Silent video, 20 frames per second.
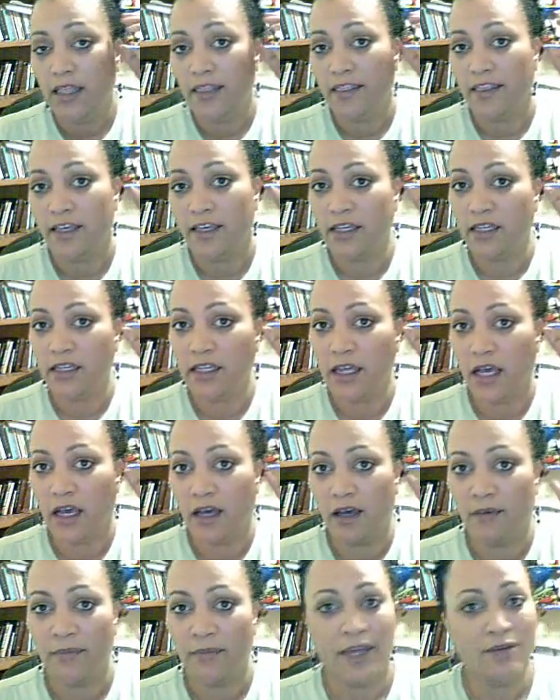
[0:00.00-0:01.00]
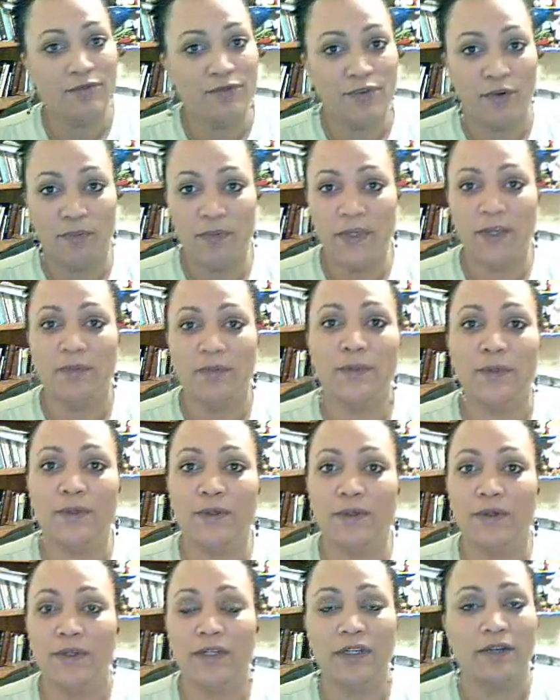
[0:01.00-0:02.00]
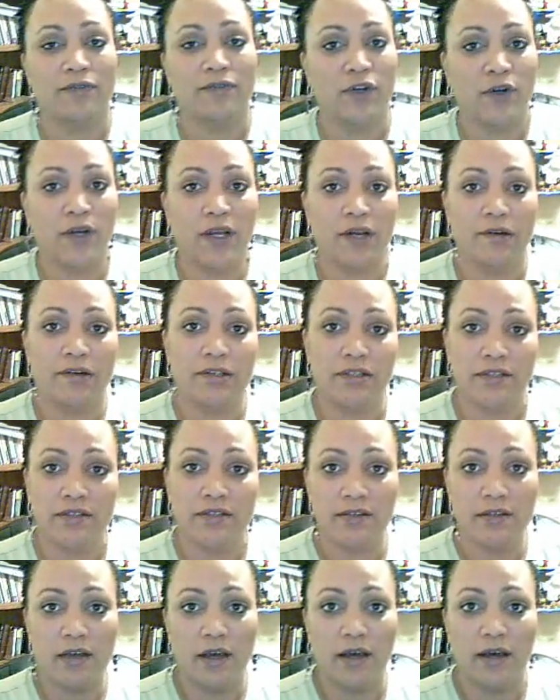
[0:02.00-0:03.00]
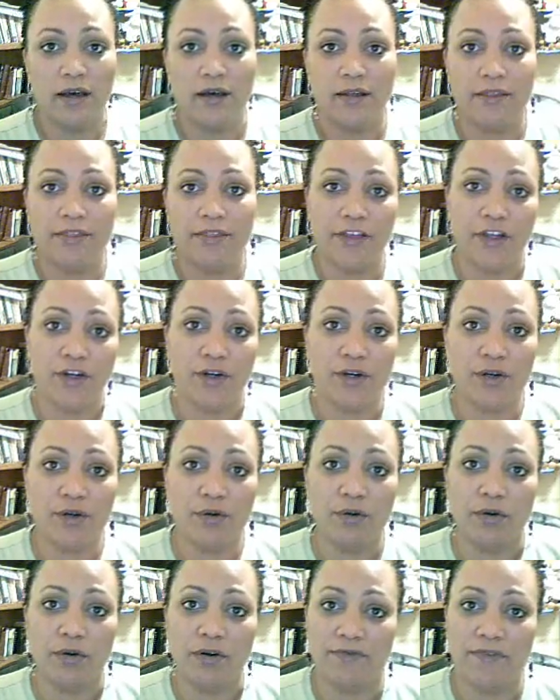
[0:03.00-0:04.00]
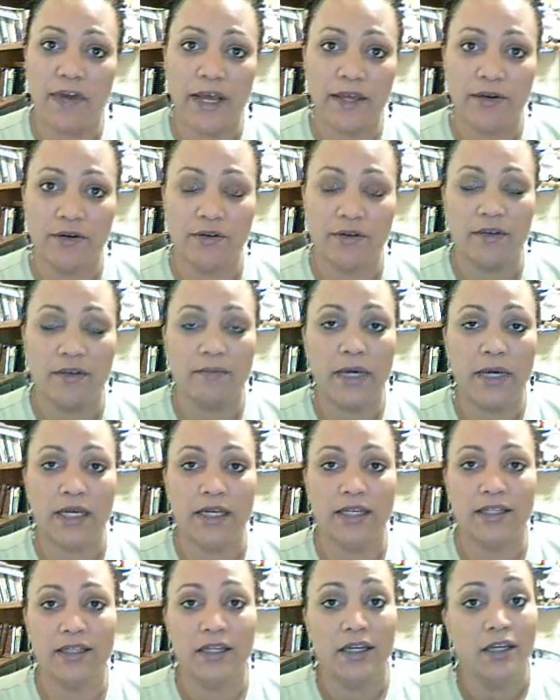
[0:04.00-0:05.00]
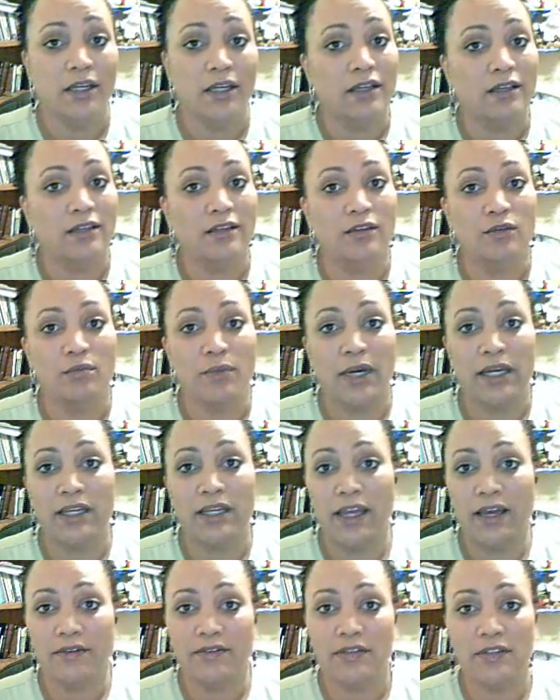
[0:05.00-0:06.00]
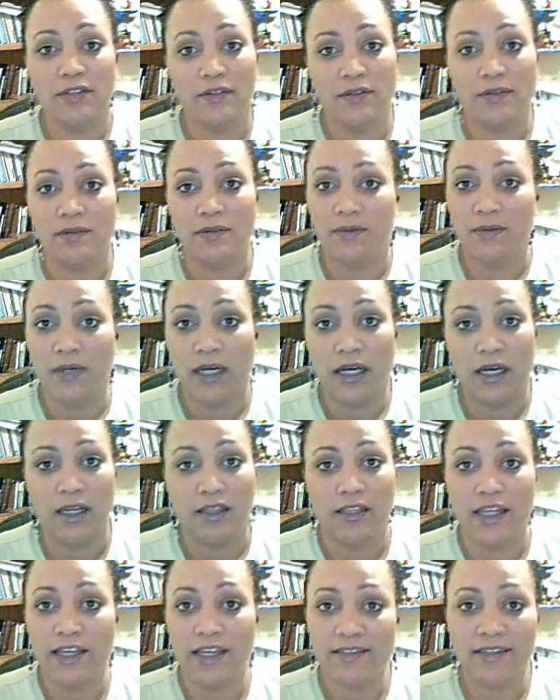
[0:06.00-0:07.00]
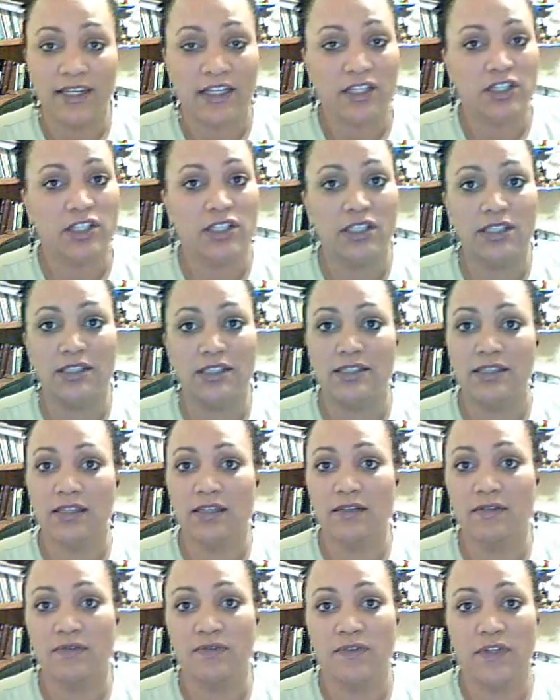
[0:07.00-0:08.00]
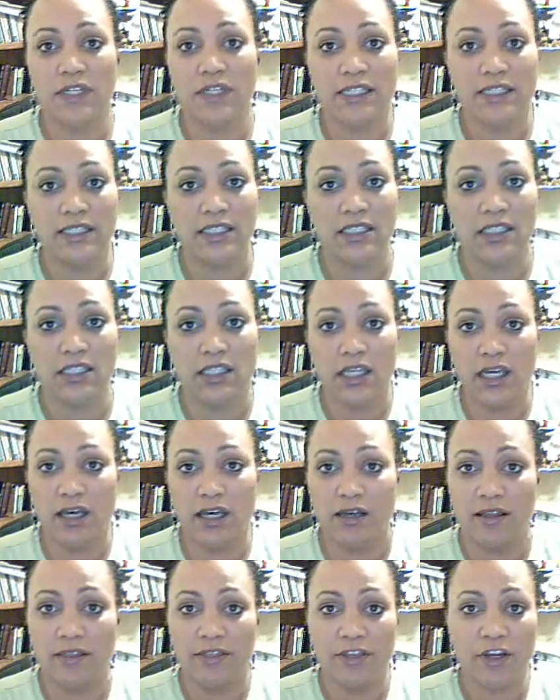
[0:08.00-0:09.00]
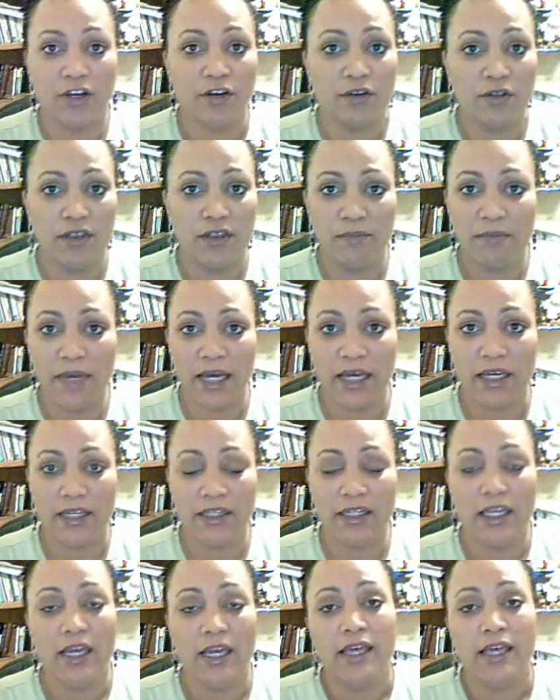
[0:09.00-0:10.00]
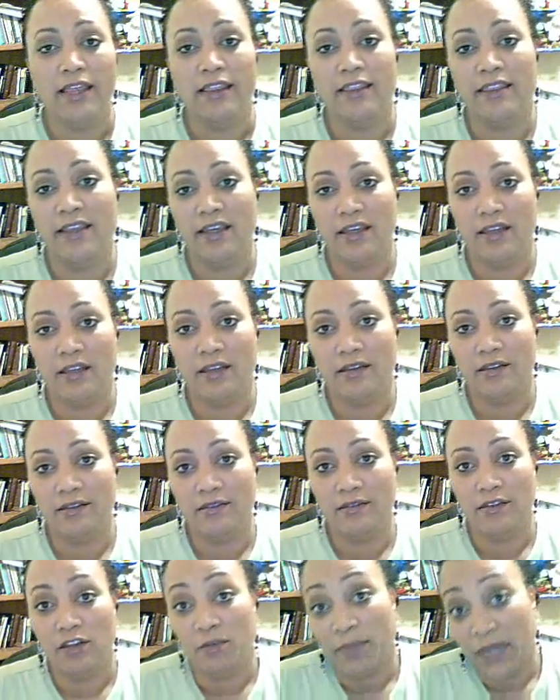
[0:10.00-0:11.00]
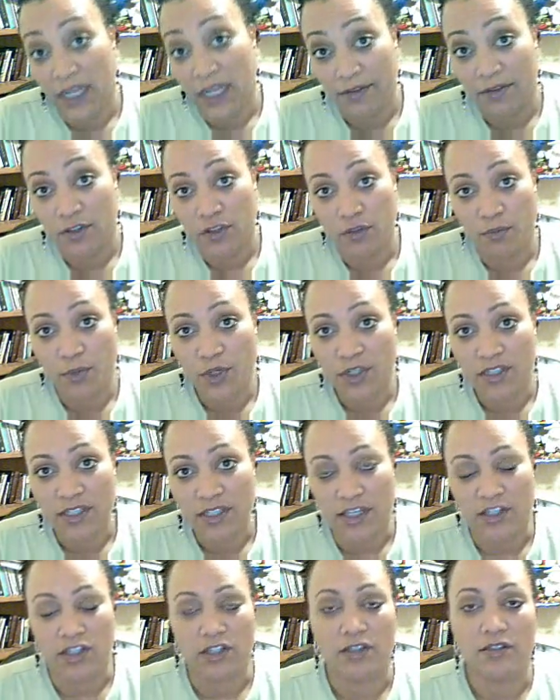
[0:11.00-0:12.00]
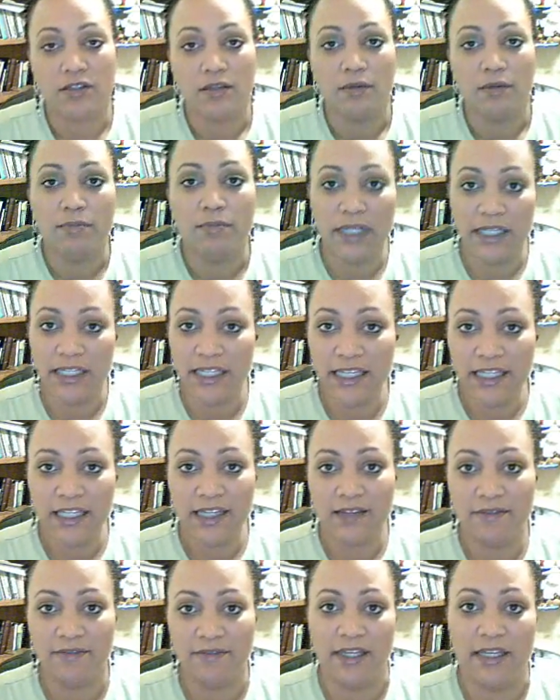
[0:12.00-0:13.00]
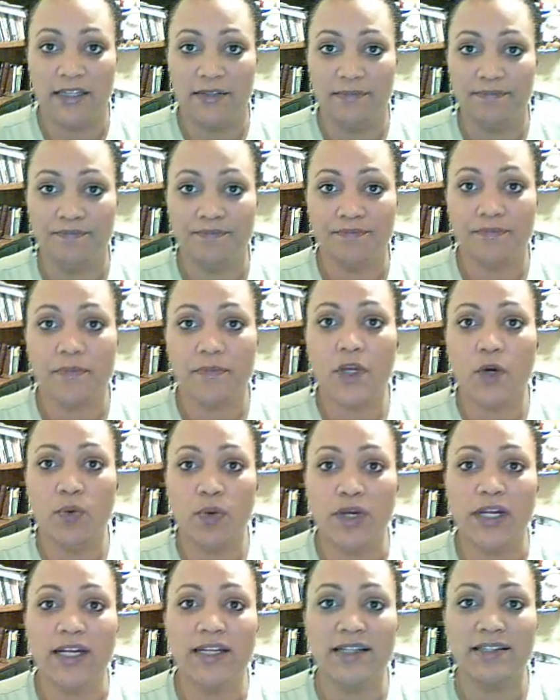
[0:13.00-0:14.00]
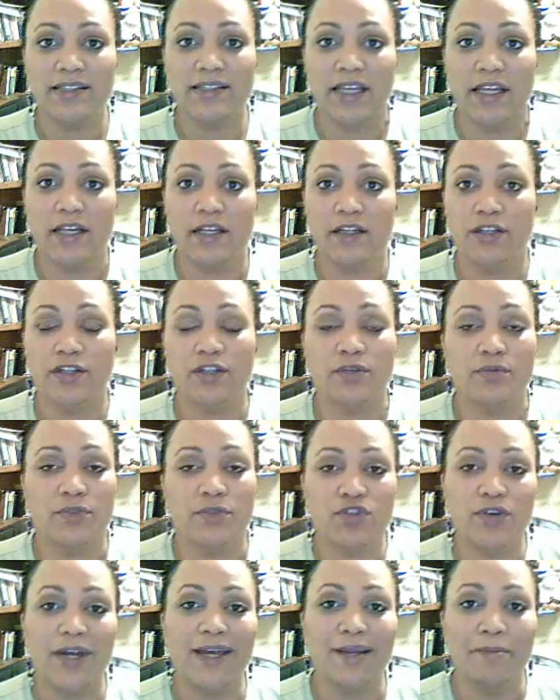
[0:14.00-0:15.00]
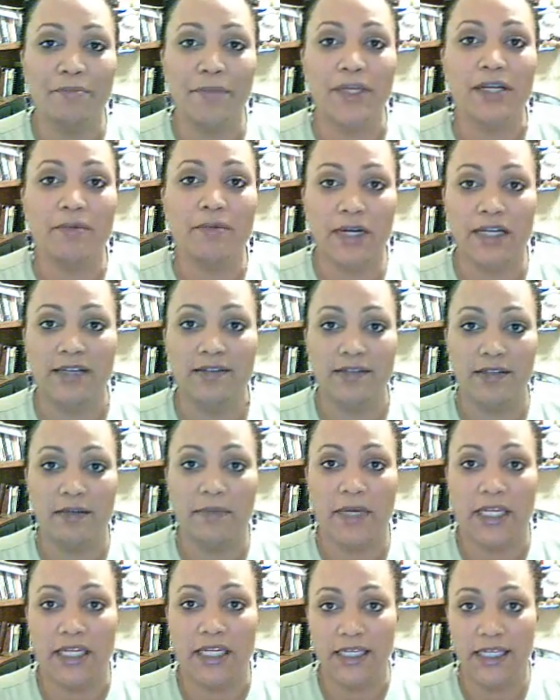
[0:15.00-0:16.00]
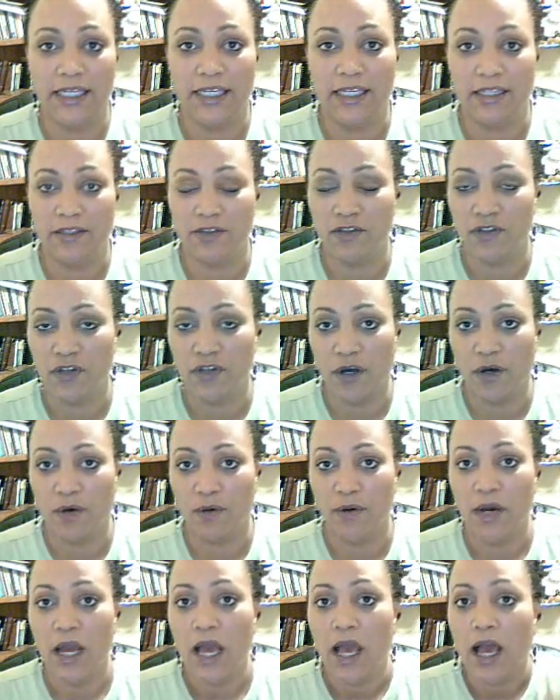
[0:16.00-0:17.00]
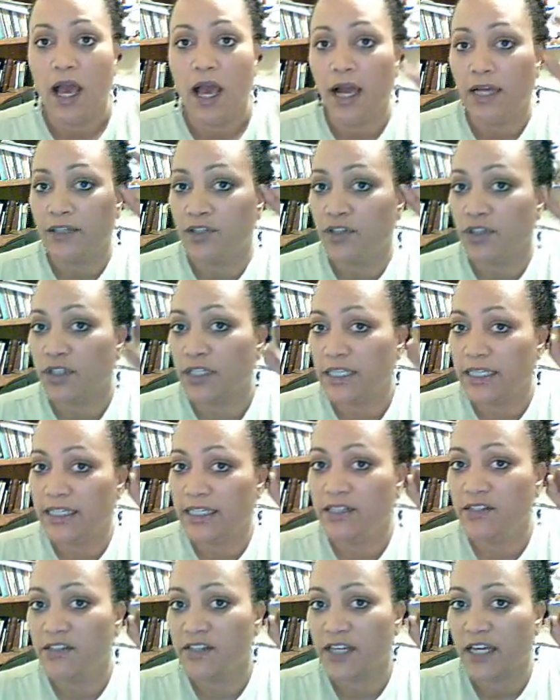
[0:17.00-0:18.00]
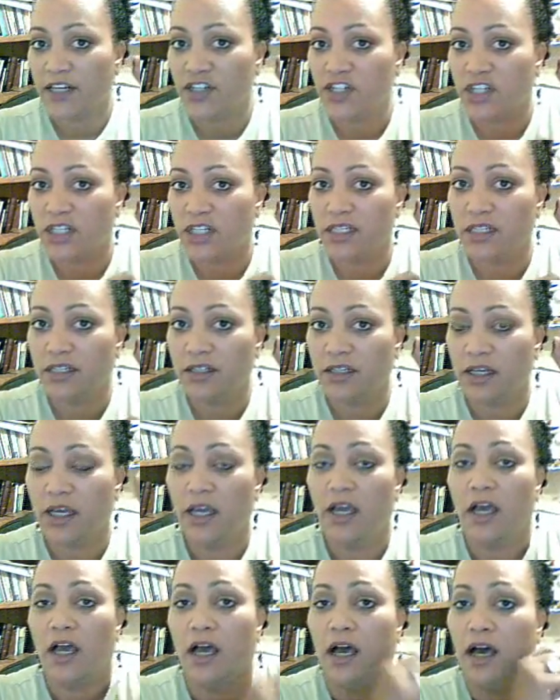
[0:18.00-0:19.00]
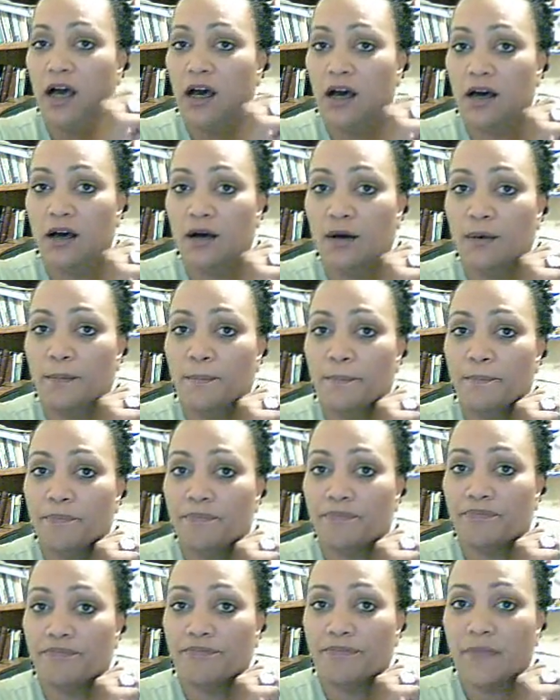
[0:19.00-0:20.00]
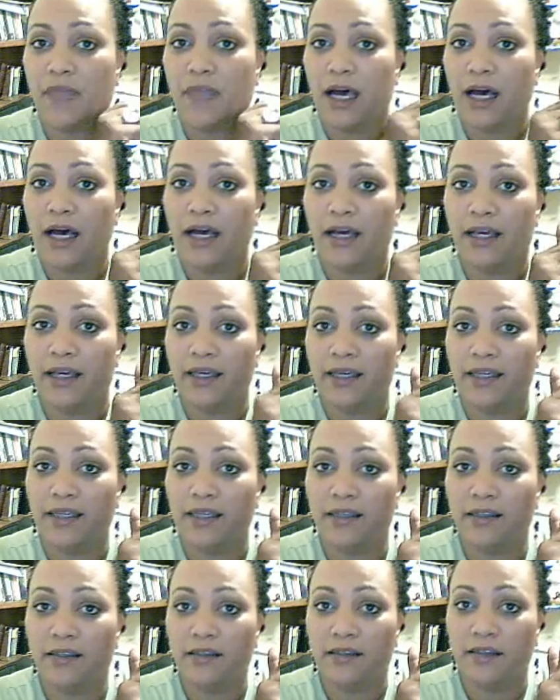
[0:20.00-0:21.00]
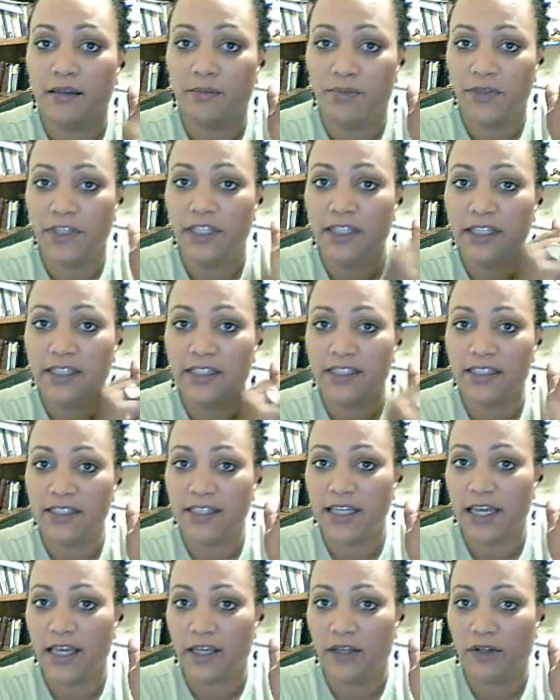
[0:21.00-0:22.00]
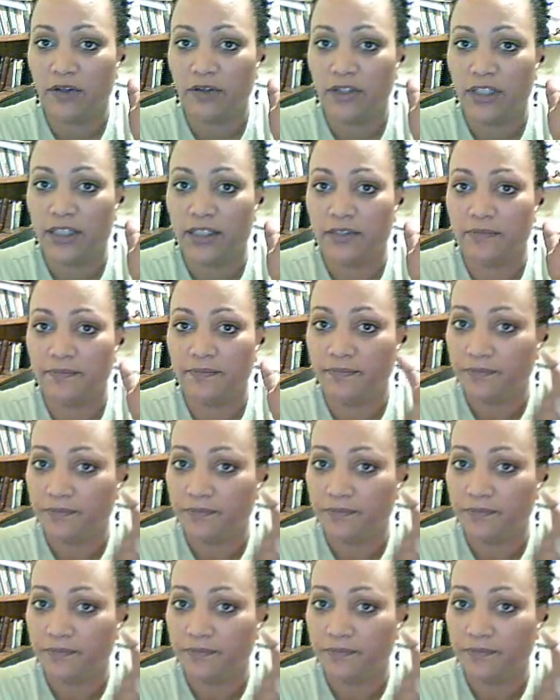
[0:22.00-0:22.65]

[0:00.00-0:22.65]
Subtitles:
Then, and for people, if your hair is thinner or finer than mine, you might have to do less sections. If it's thicker than mine, then you might have to do more sections. But in any event, what I decided to do was try to minimize the amount of heat. So I took each section, I completely detangled it,